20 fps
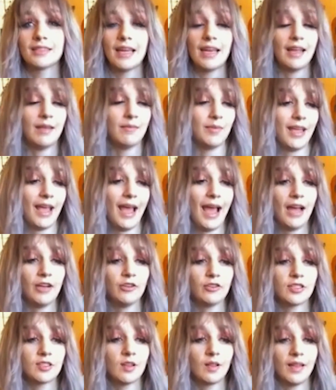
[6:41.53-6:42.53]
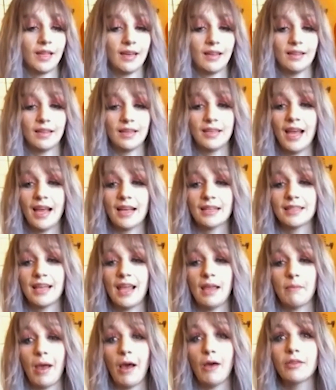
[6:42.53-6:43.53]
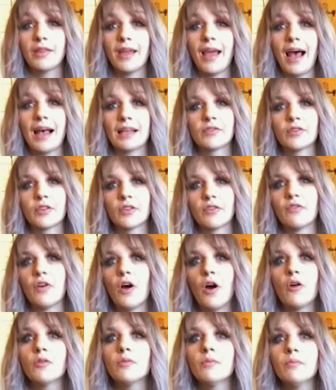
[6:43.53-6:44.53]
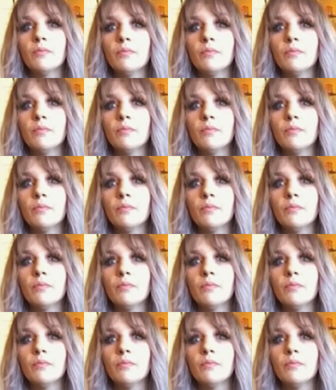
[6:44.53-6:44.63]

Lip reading: Sent him the address, deleted the text, came out. They asked for the phone.